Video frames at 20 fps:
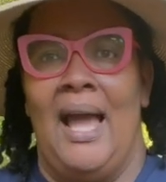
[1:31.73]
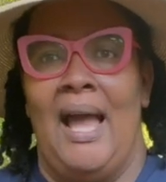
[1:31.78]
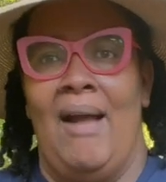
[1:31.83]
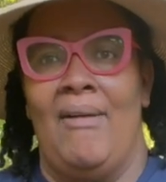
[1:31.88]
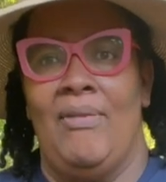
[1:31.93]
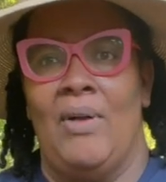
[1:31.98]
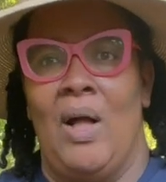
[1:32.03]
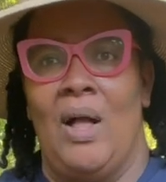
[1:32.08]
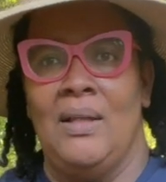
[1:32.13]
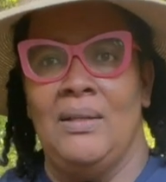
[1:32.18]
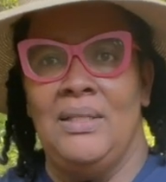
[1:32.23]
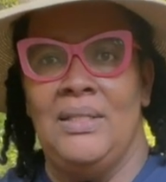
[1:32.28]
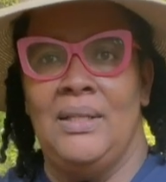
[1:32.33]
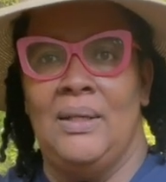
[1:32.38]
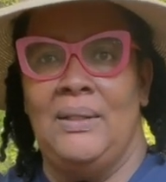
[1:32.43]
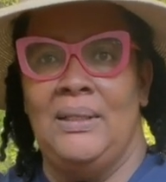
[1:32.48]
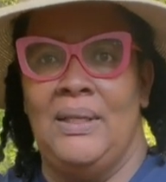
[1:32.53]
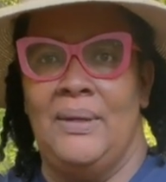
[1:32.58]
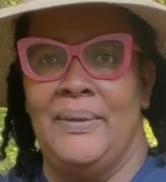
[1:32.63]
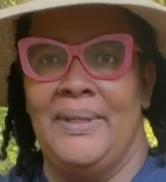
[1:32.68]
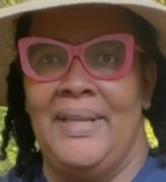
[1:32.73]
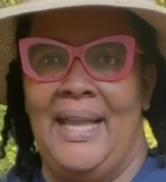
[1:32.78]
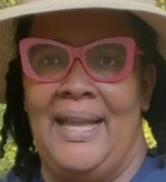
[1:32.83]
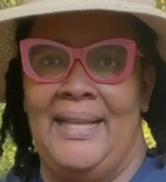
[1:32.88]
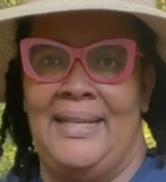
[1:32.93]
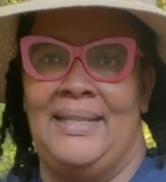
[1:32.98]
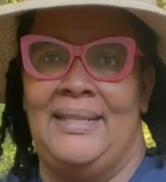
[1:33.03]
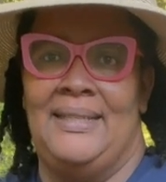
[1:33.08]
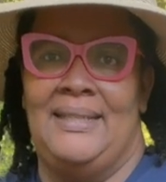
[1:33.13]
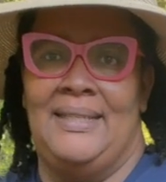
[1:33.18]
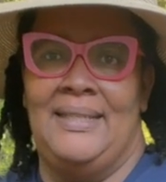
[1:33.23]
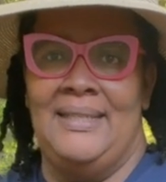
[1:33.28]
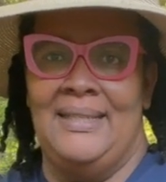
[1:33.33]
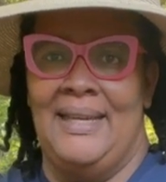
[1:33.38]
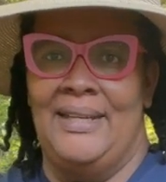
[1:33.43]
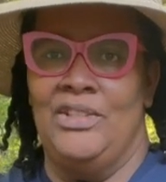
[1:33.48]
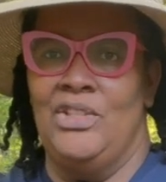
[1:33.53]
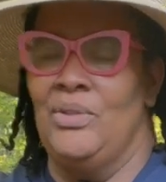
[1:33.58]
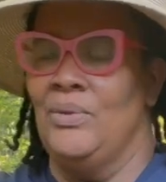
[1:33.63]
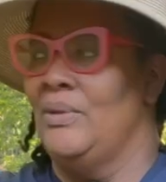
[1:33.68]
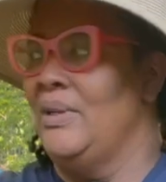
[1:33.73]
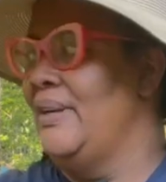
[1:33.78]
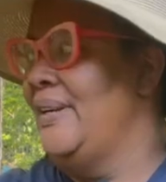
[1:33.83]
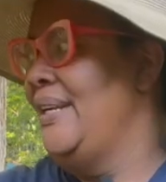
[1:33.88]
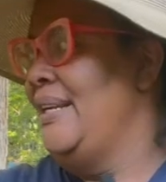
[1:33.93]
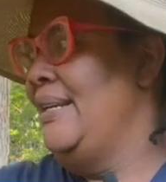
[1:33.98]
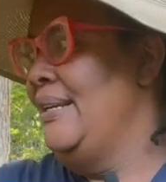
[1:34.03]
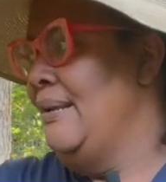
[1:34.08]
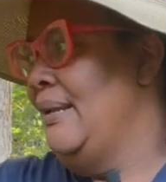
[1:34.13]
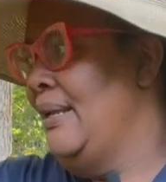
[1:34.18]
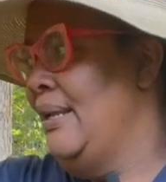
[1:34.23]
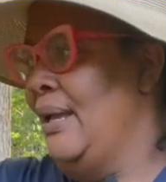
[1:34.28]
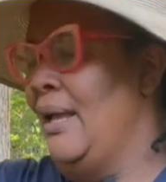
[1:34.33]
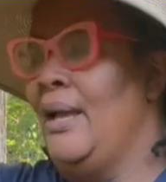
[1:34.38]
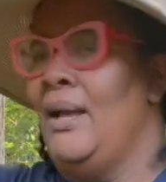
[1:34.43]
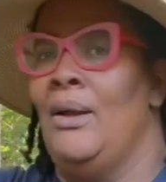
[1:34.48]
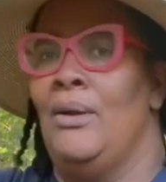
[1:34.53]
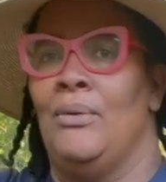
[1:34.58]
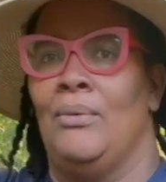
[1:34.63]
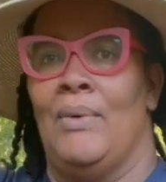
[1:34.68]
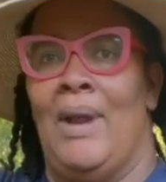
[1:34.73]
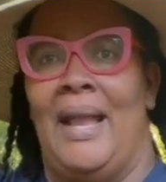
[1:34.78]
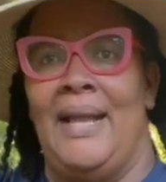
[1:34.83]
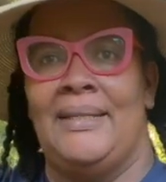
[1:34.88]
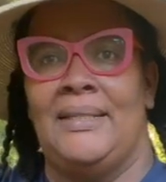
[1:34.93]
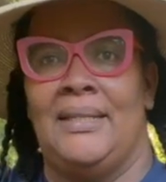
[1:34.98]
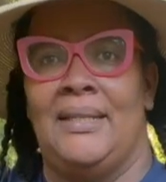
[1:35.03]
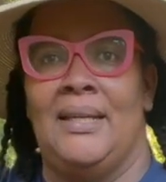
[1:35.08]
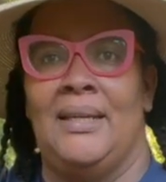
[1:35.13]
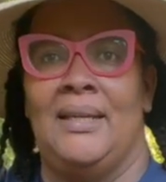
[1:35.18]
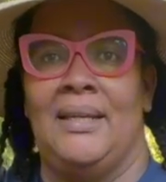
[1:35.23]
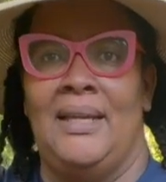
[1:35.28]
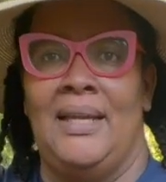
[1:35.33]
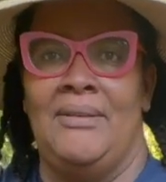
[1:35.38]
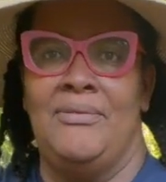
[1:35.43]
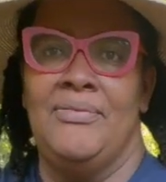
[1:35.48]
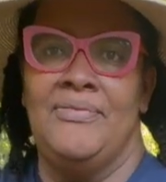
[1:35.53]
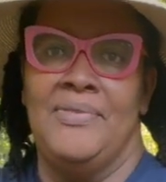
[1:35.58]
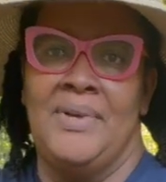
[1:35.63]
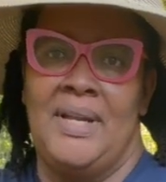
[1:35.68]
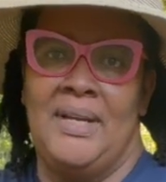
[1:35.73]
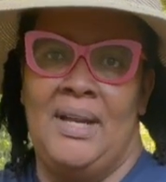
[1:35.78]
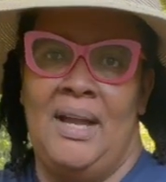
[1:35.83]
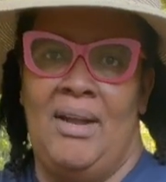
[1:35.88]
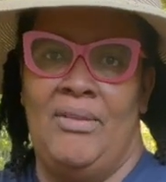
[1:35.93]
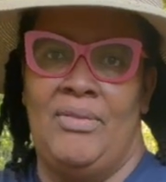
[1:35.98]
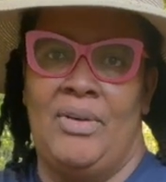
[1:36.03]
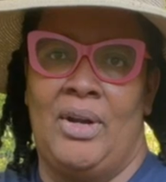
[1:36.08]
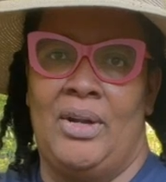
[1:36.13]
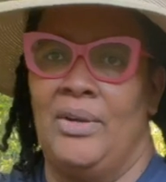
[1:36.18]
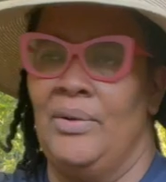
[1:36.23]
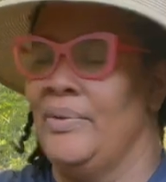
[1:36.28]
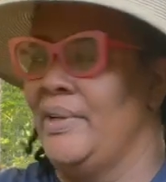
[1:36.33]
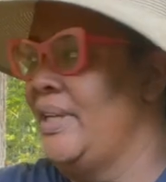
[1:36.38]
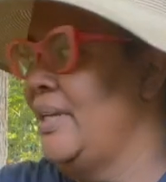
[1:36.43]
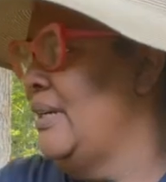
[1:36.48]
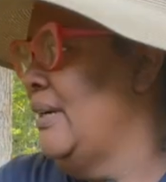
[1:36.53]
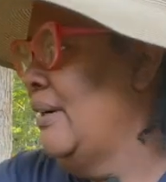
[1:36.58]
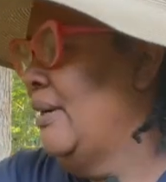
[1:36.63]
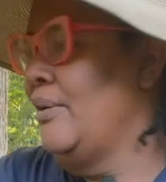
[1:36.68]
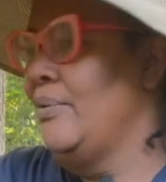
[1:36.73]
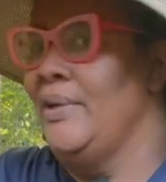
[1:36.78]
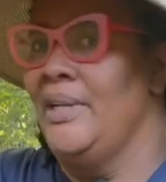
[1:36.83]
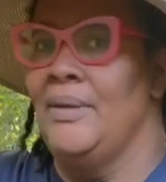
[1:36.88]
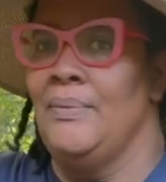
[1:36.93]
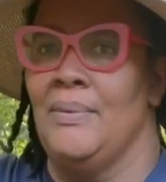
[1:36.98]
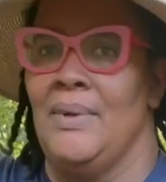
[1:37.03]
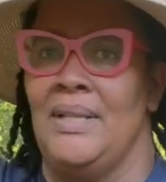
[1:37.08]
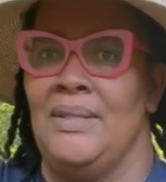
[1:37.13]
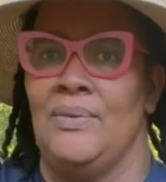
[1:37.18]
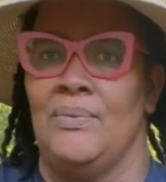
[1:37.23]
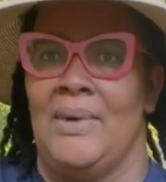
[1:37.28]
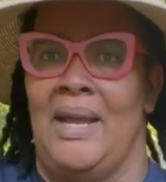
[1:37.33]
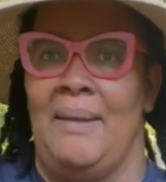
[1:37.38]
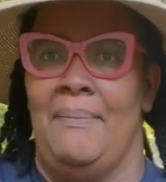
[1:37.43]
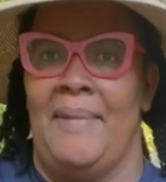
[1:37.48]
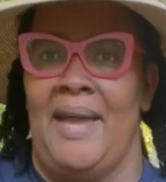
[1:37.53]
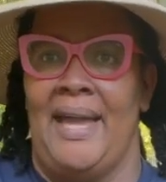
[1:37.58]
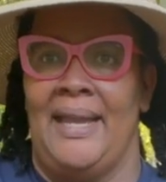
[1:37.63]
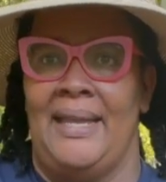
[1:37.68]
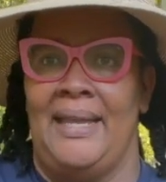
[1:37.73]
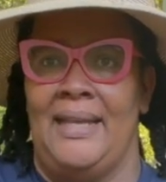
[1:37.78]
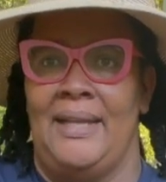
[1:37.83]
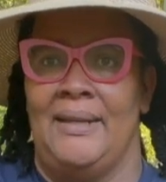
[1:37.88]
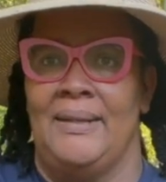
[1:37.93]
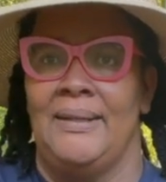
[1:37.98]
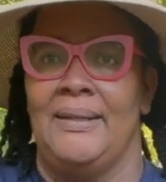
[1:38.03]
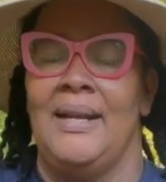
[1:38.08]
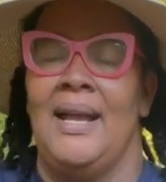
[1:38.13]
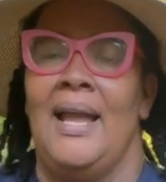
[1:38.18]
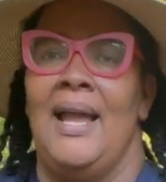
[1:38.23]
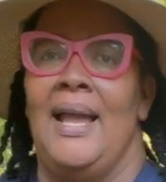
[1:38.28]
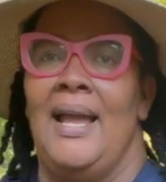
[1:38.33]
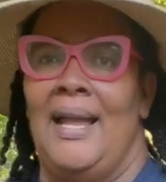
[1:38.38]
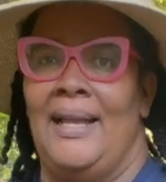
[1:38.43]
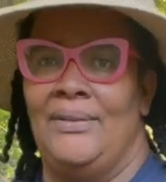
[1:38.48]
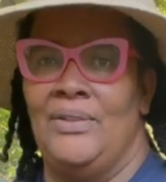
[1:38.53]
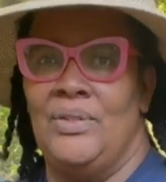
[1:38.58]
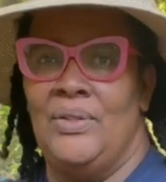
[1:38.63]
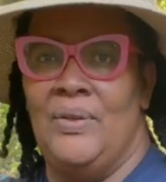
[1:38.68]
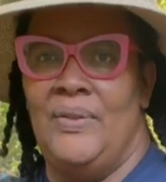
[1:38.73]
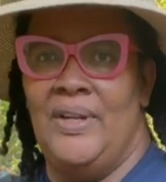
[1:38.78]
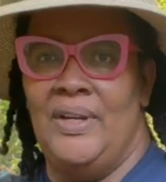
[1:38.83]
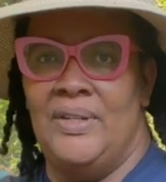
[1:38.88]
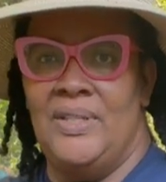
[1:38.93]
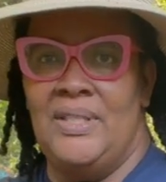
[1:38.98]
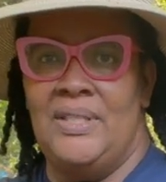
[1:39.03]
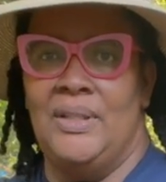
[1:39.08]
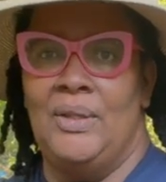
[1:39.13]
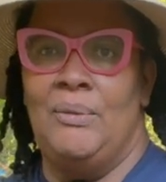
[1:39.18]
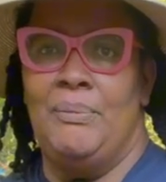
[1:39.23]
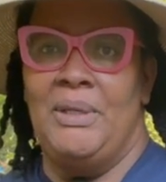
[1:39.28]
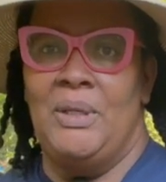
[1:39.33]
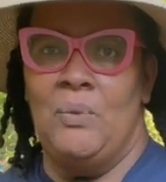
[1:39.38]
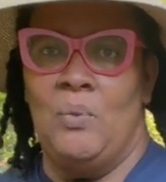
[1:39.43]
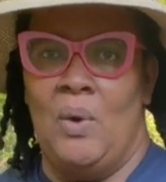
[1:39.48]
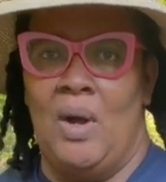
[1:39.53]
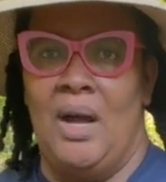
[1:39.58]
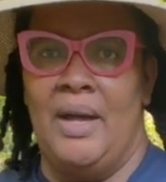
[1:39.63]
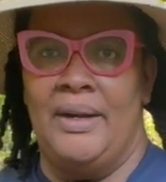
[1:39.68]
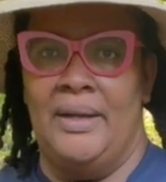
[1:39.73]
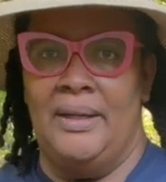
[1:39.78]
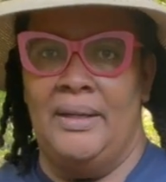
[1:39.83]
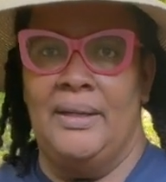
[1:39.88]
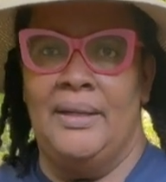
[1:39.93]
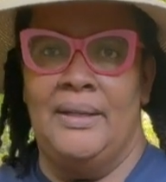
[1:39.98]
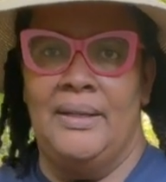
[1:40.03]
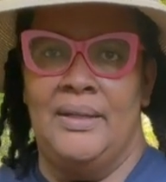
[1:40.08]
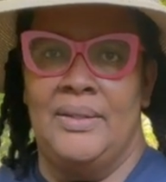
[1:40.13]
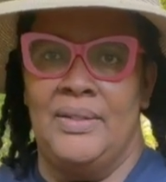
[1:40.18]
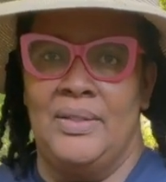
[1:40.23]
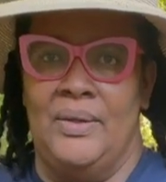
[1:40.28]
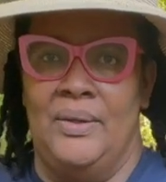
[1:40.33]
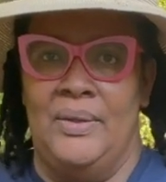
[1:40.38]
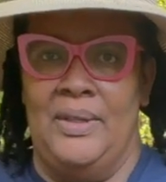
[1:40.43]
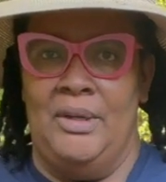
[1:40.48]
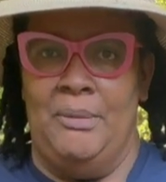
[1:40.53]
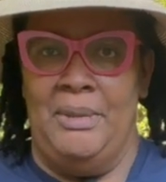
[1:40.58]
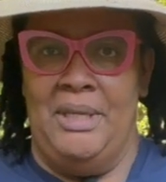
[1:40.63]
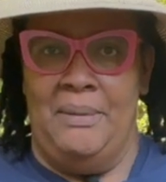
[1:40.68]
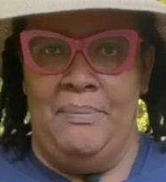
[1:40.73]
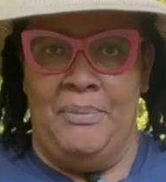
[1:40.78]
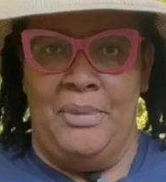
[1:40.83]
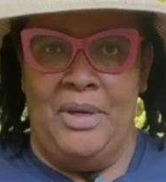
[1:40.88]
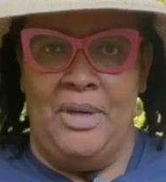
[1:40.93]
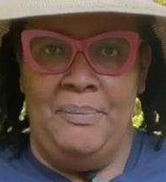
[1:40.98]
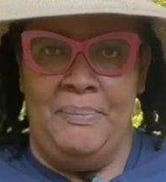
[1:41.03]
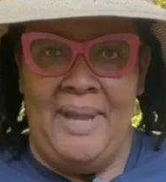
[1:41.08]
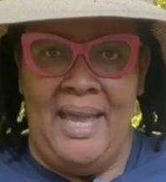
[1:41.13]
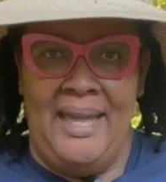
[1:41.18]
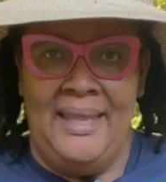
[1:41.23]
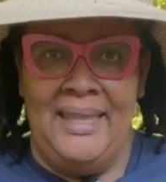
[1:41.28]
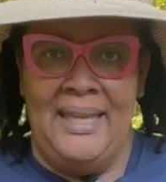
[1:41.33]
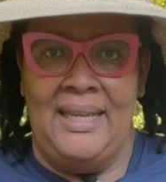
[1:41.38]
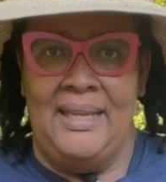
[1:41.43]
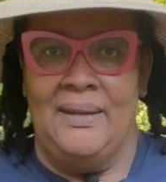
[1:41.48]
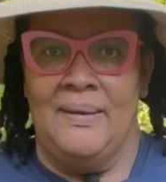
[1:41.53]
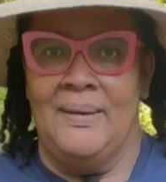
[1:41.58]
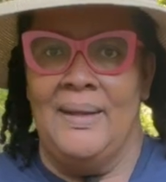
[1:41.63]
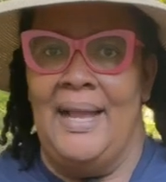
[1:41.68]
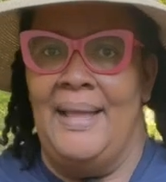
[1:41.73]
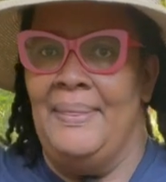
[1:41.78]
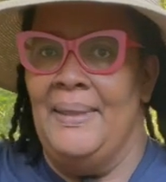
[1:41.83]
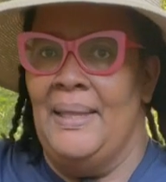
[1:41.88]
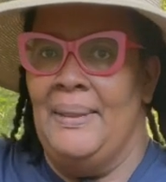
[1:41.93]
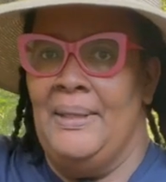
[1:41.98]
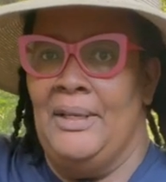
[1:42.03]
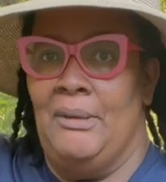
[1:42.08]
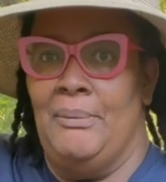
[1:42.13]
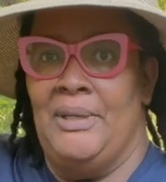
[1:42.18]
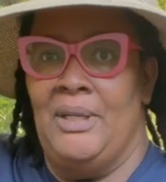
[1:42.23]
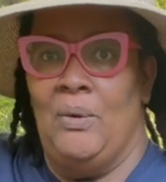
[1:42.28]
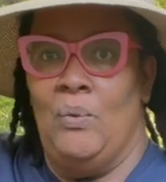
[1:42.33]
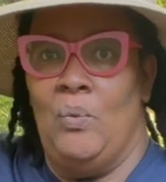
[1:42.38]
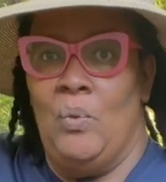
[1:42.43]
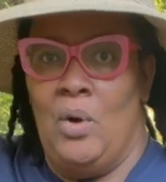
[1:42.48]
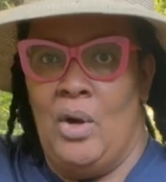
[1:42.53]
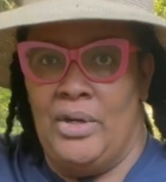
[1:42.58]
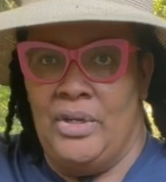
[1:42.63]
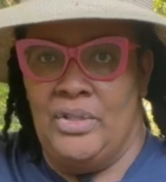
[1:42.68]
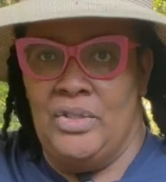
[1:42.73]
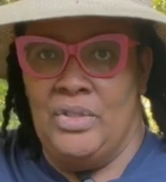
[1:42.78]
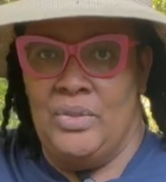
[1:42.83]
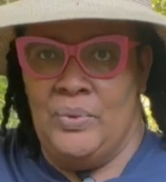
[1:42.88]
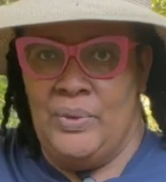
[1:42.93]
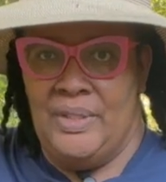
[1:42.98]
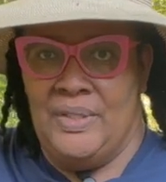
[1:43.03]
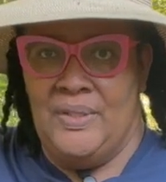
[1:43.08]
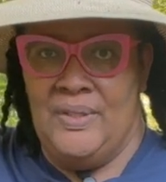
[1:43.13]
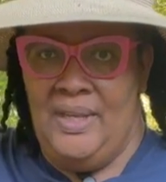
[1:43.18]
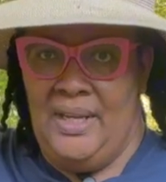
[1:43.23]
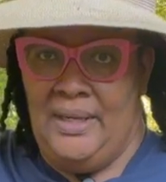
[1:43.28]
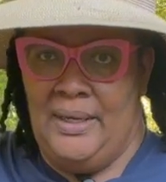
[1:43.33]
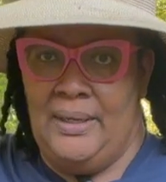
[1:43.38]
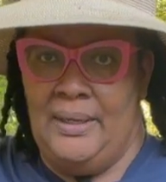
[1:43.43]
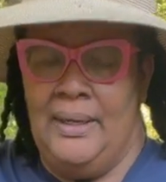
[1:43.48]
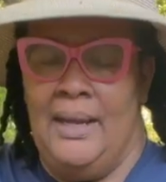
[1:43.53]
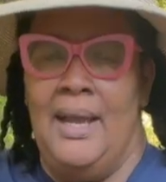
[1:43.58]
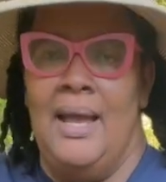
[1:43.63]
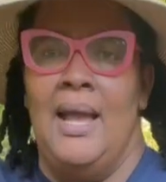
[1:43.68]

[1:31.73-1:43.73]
I've also located the sanctuary right in front of our creek. Our creek runs right back here, and so there'll still be water. So there'll be a bird bath here, and then there'll be a water source there.